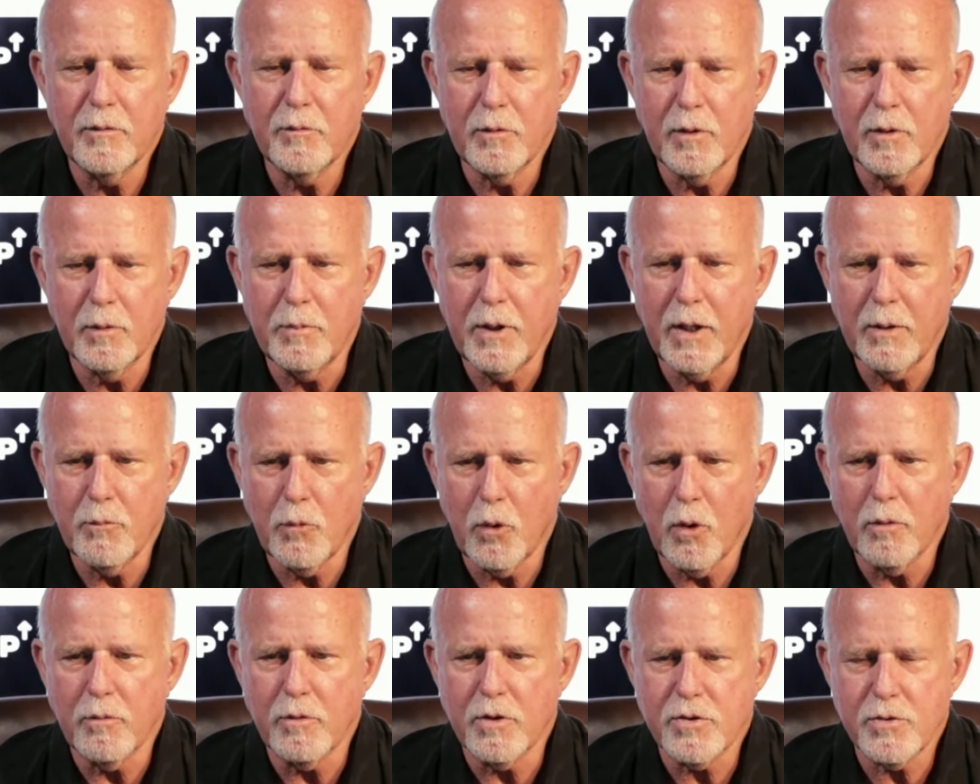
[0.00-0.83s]
be
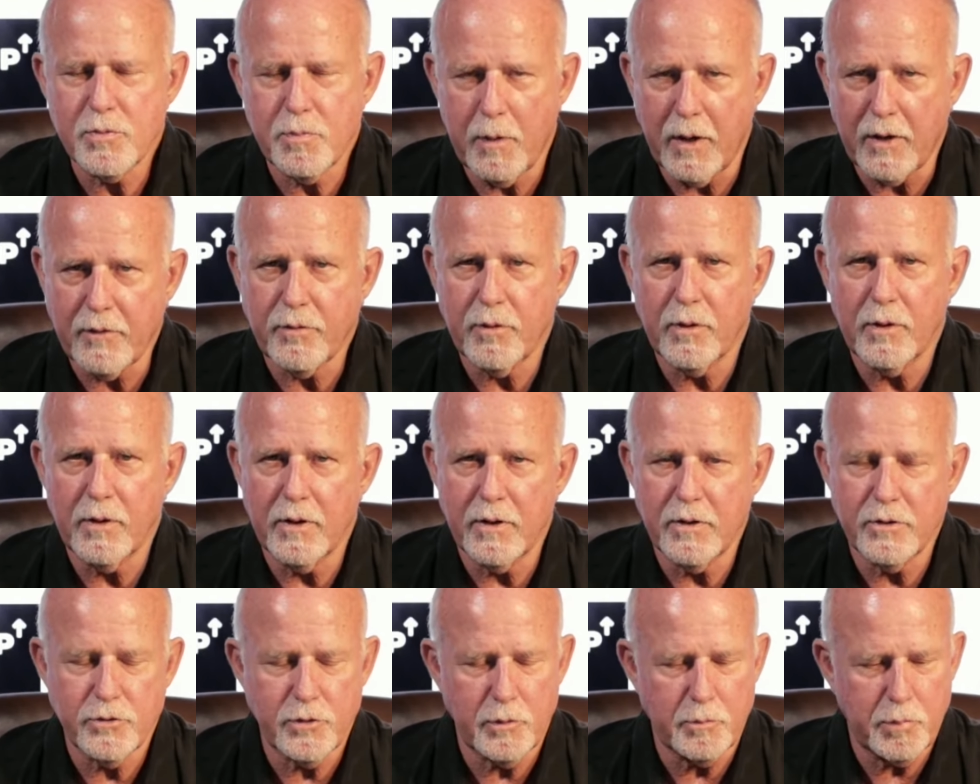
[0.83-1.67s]
more respectful
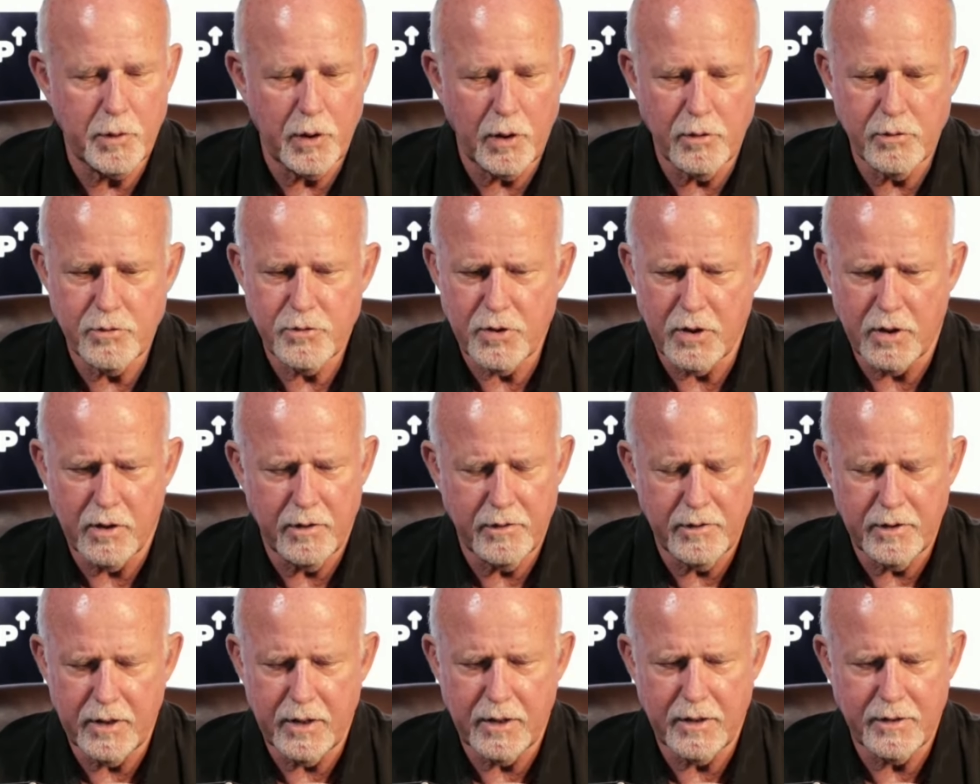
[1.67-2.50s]
in his approach and
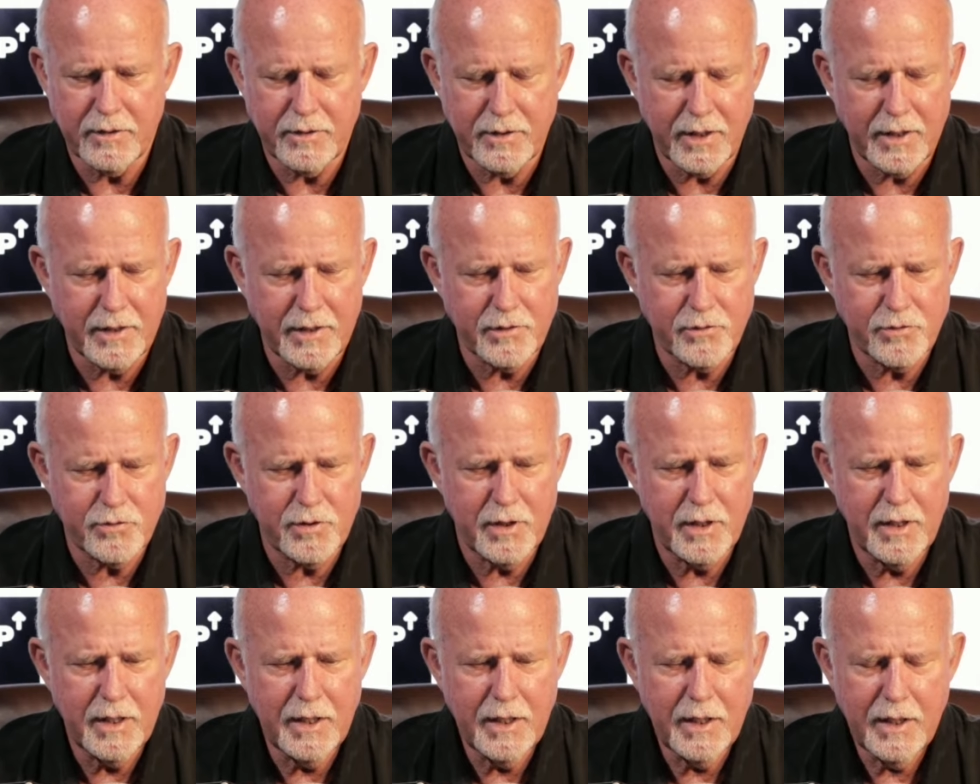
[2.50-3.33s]
all the other things,
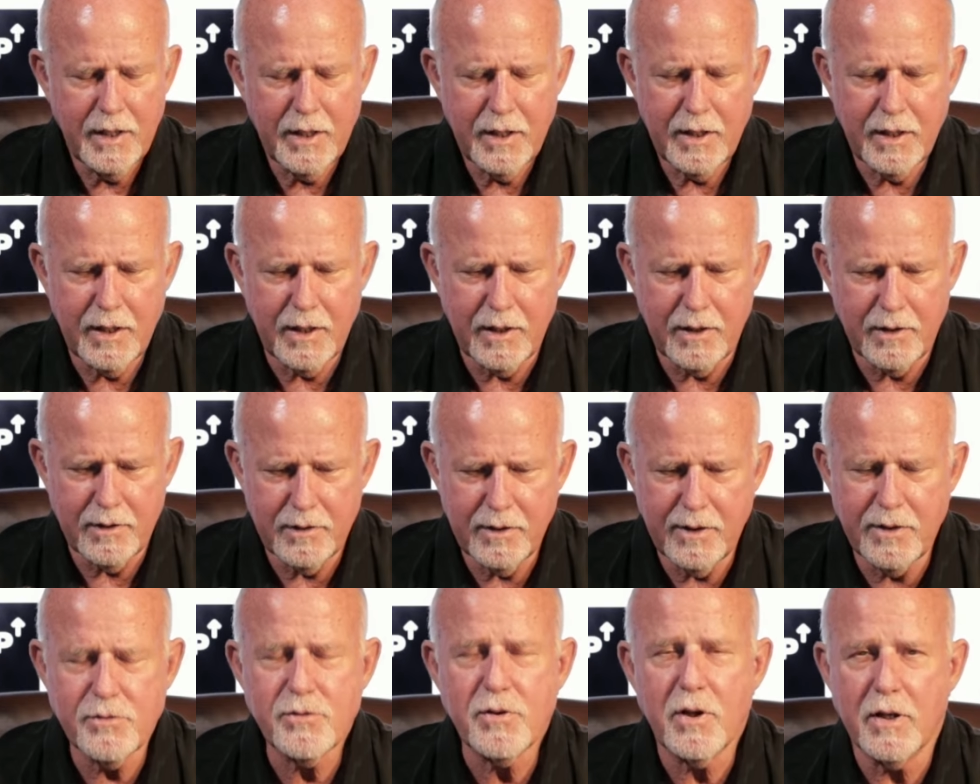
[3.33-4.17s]
at
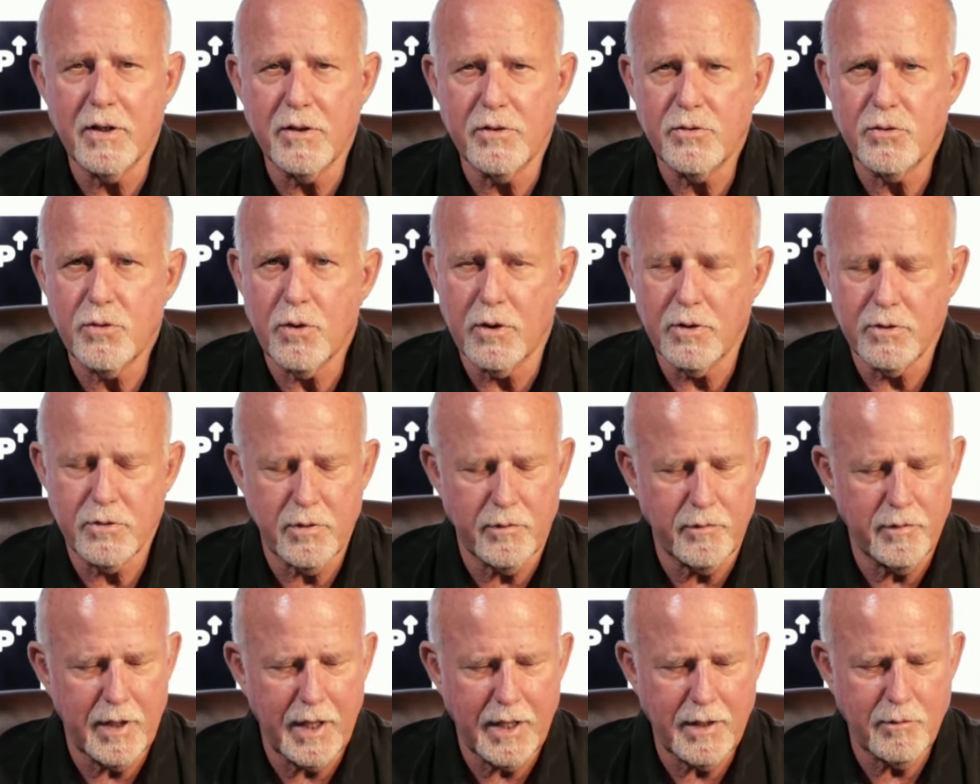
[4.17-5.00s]
least in his choice
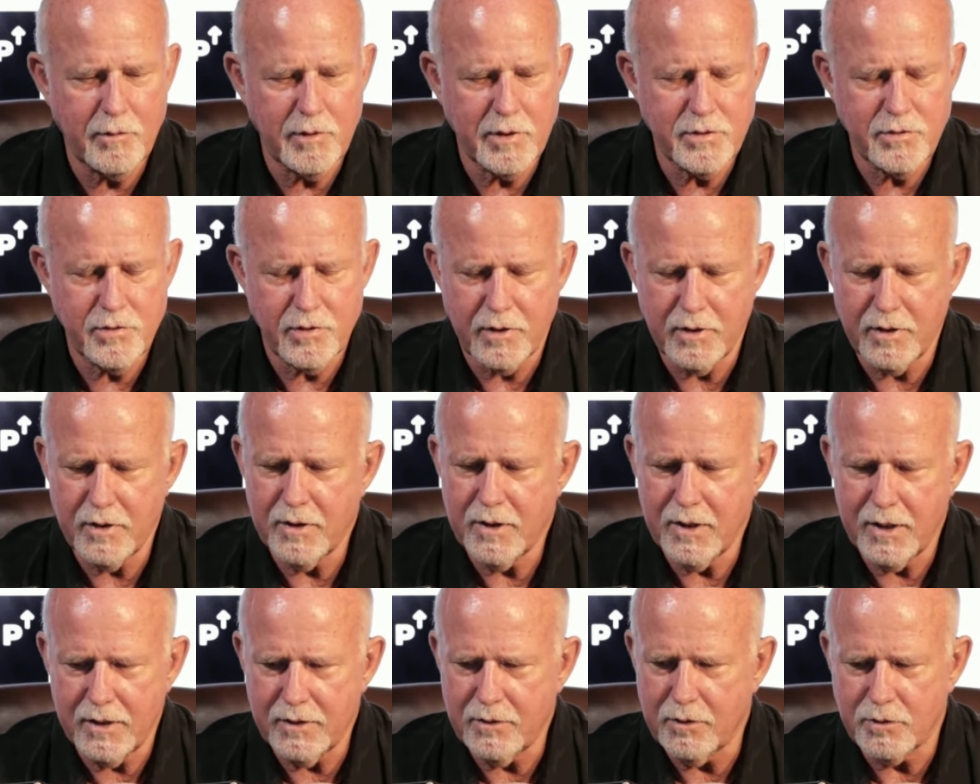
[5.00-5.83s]
of language
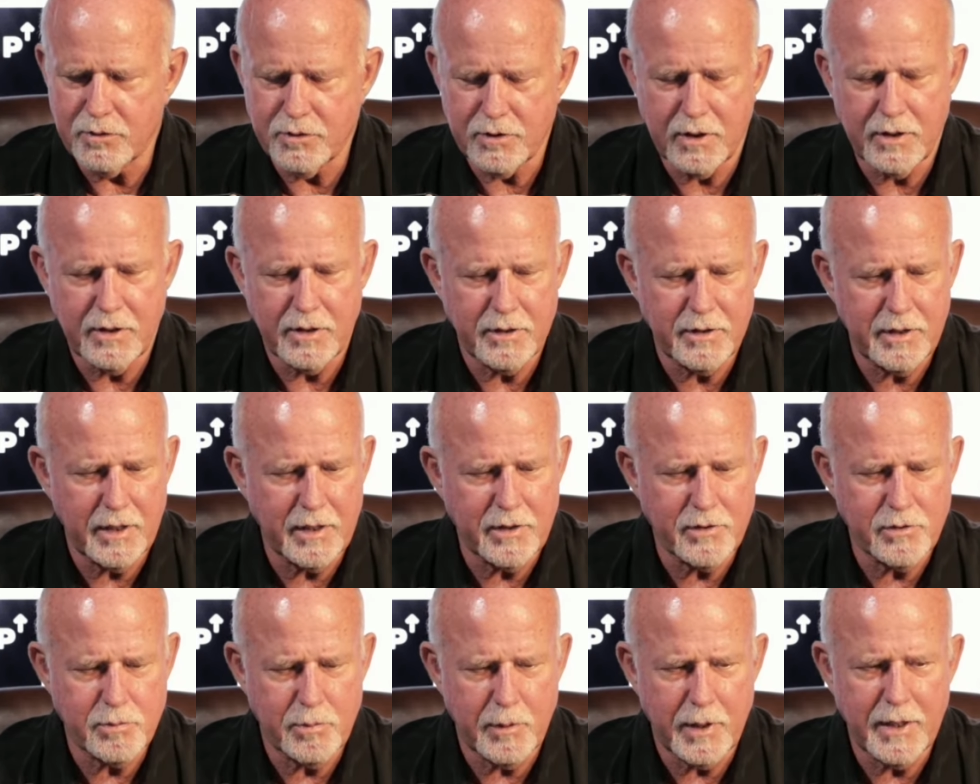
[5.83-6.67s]
and those other
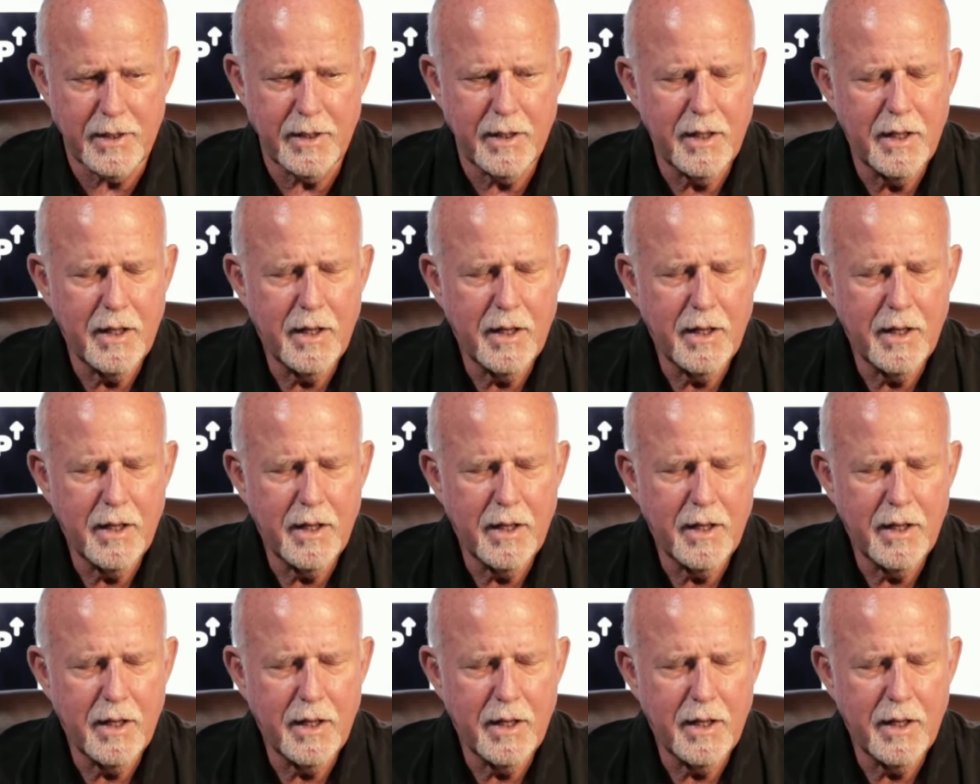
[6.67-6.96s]
things. But,